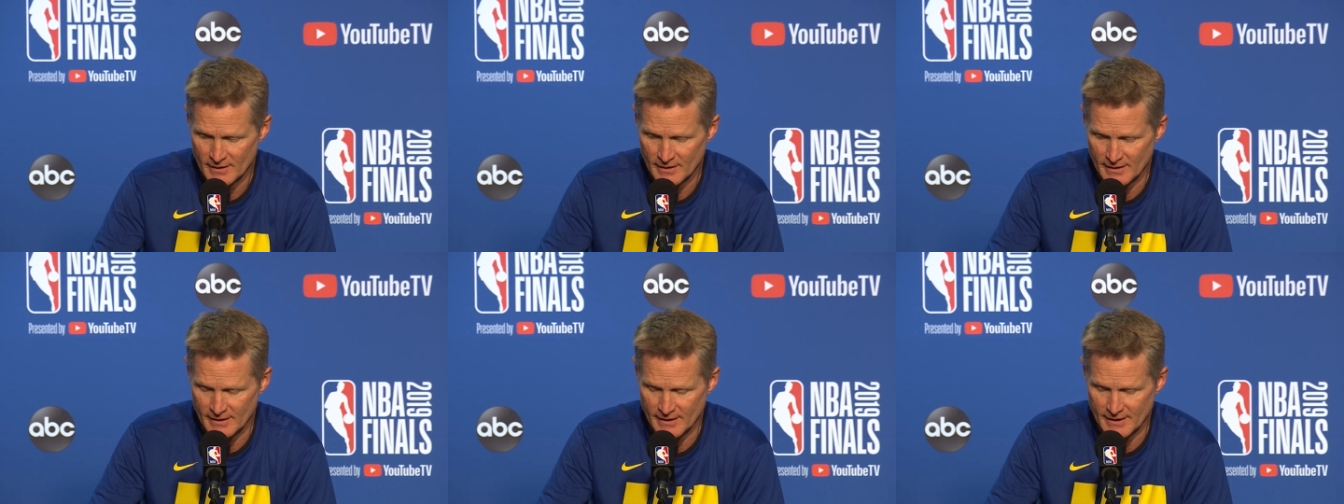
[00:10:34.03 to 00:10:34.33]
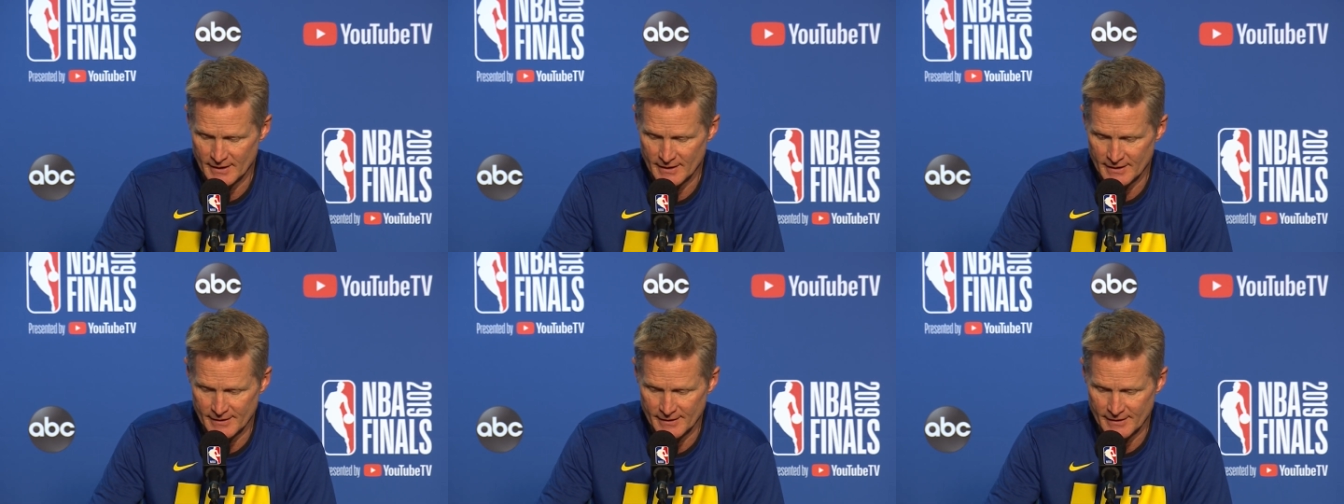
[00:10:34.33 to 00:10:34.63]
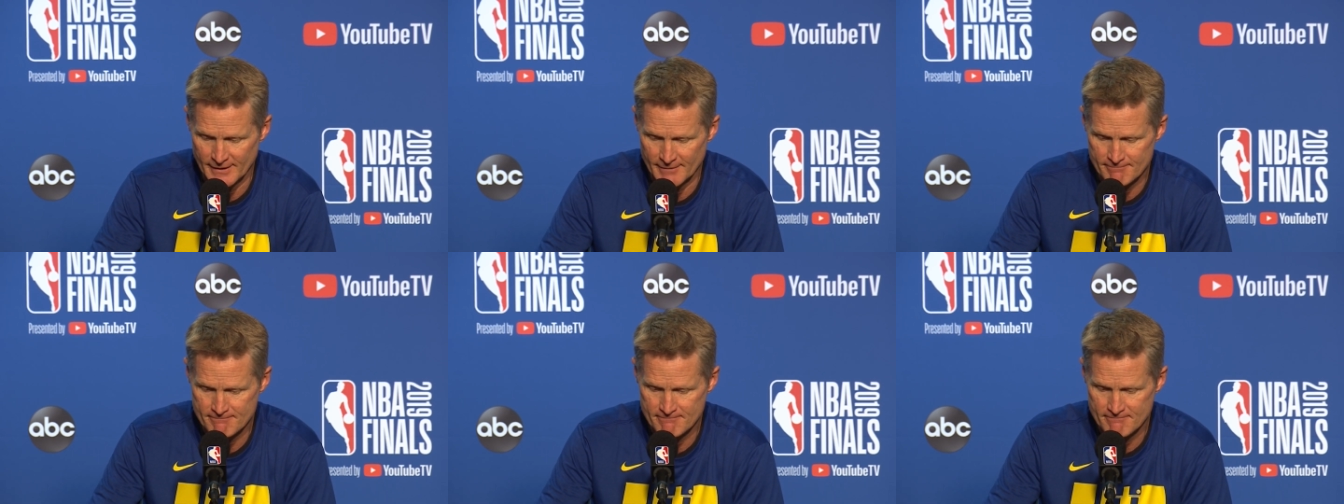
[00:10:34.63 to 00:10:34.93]
and
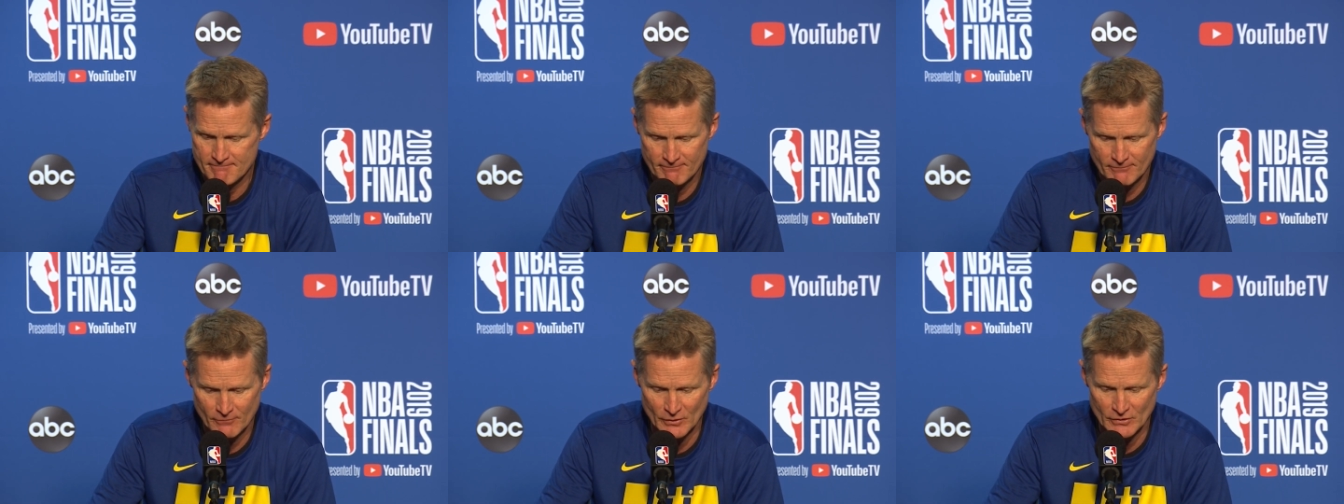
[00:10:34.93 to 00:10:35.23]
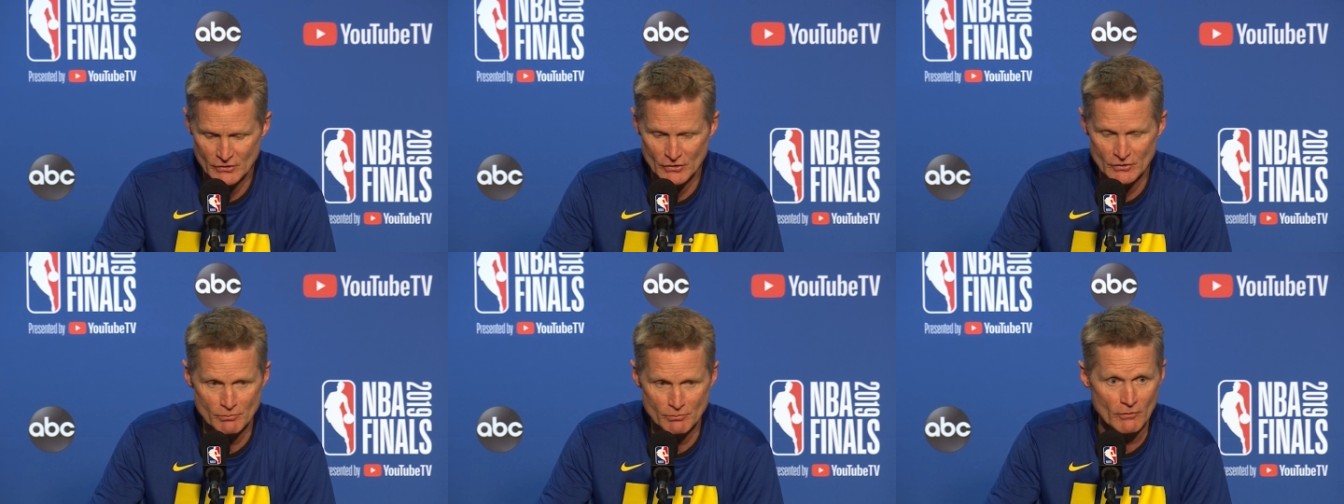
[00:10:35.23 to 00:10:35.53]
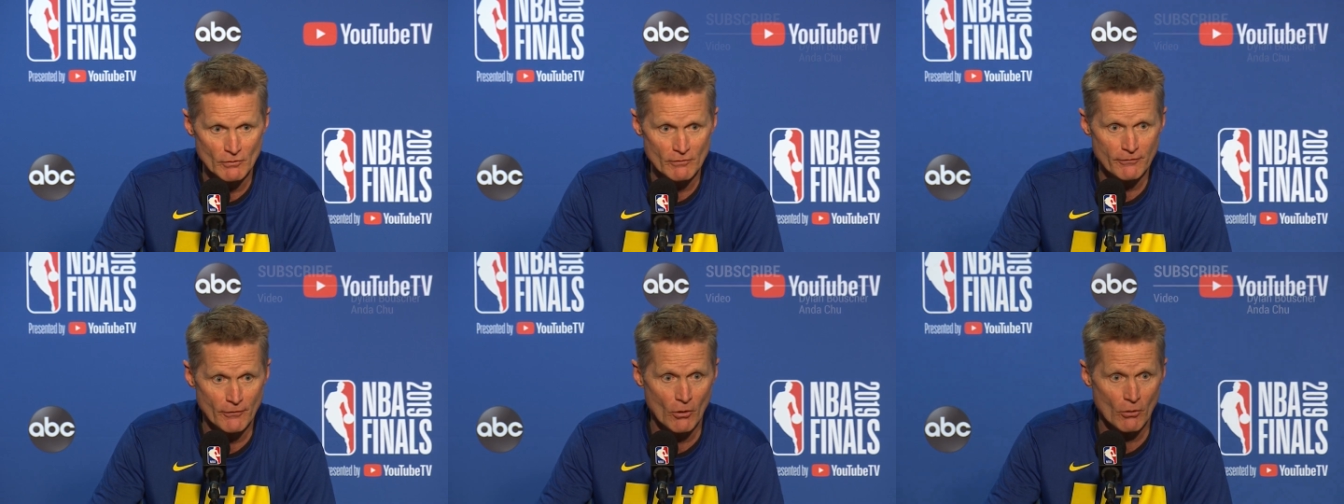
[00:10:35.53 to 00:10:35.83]
um, we just
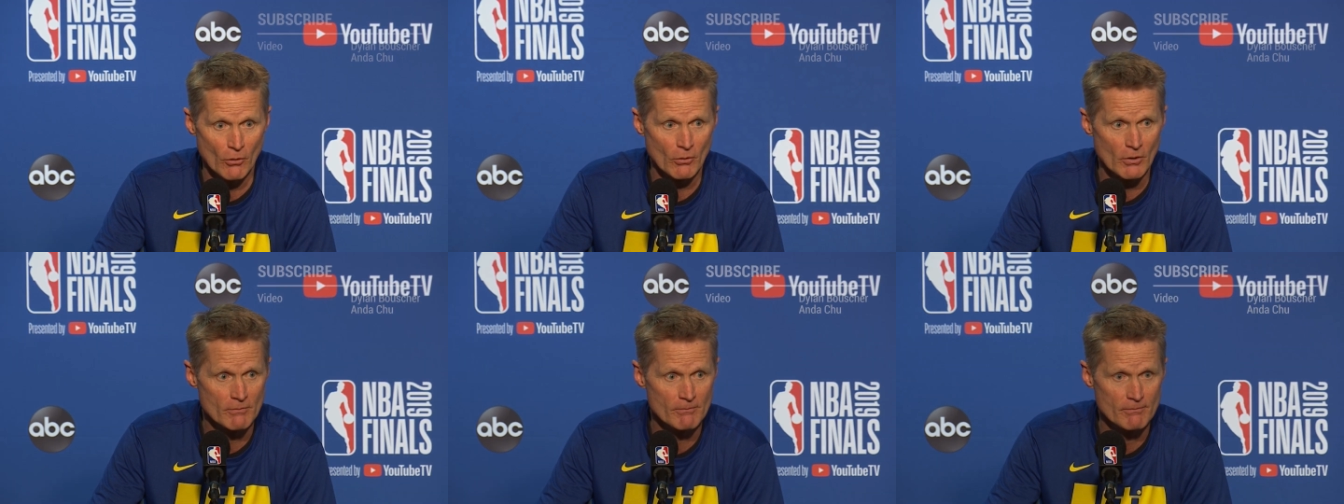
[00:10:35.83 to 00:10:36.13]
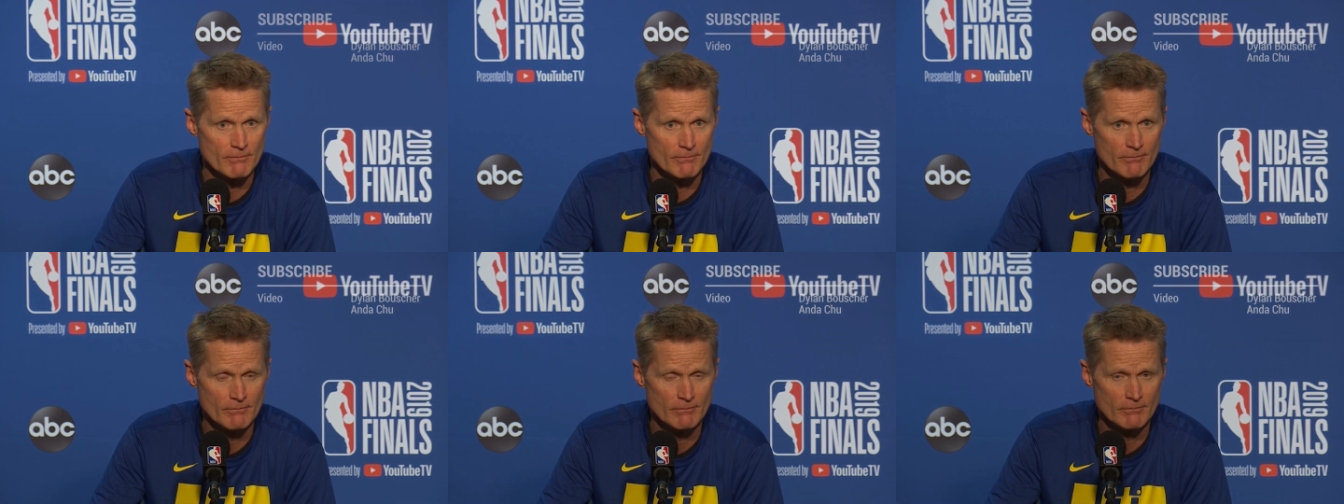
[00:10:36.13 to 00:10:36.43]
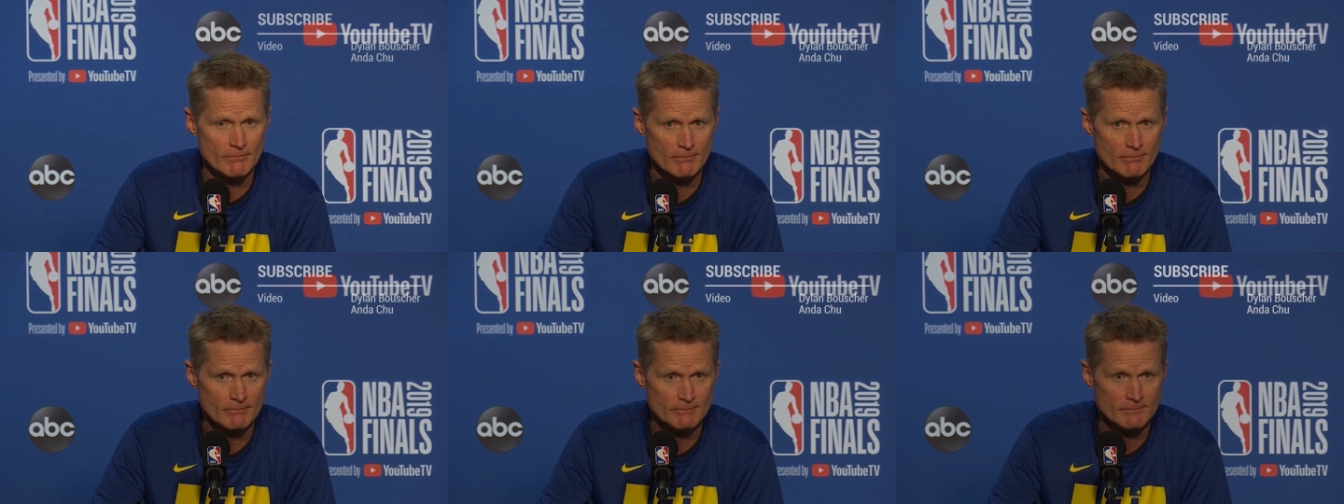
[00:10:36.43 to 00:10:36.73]
move forward.
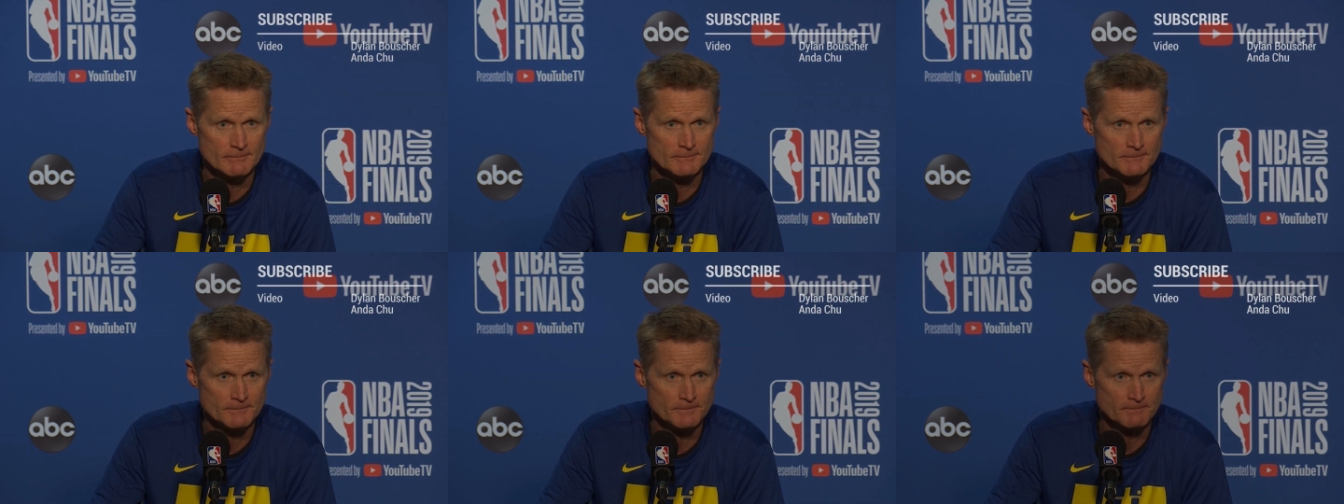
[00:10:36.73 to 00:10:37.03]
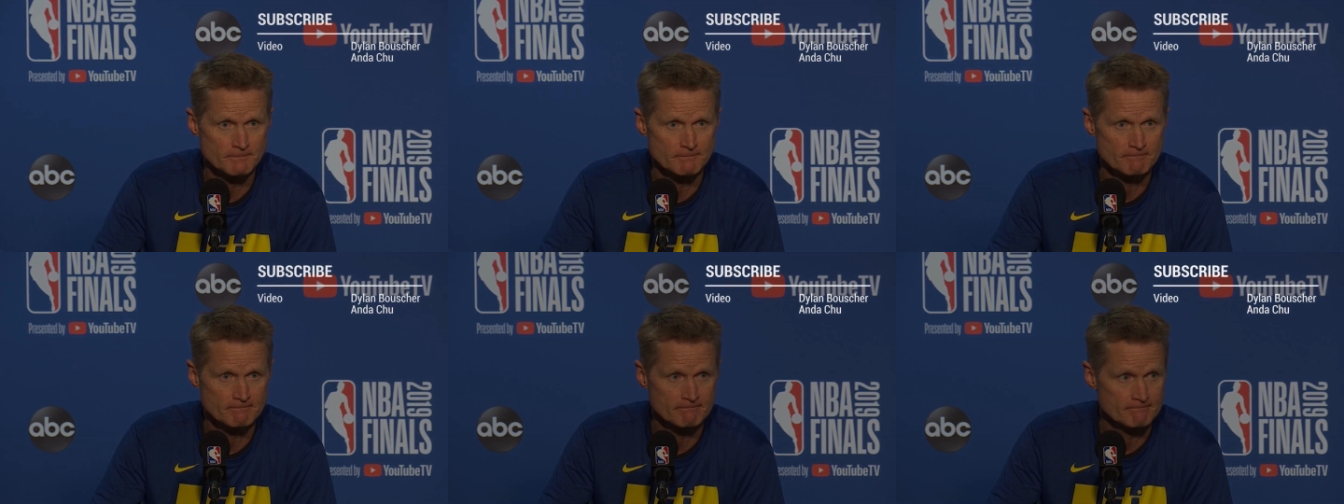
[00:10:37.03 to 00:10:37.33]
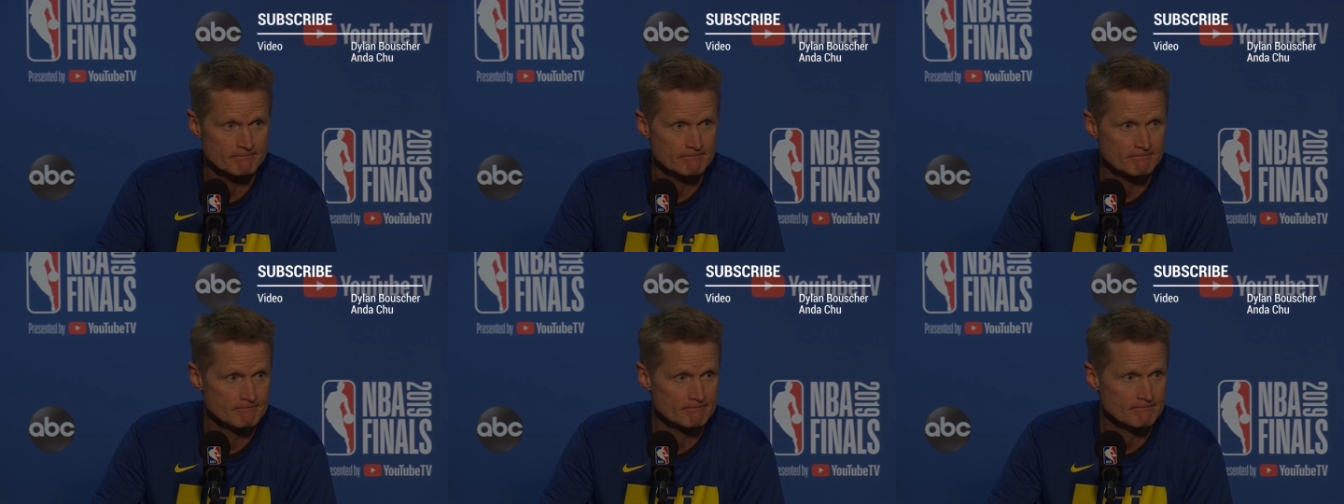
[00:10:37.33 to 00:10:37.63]

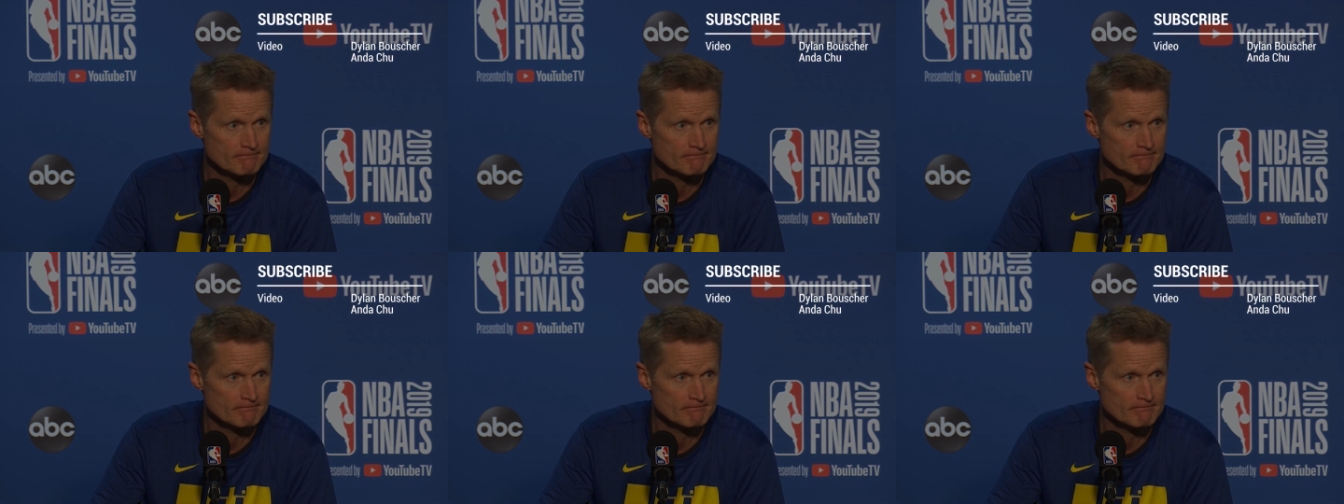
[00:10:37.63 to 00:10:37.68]
Thank you,